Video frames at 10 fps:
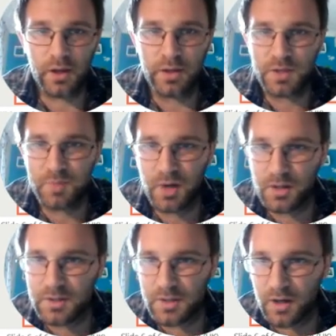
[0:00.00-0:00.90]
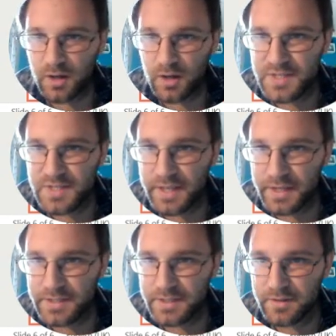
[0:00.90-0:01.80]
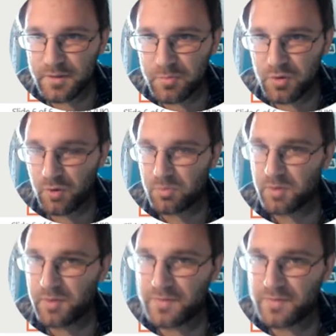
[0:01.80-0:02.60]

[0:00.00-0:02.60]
In this part, I've stated the problem.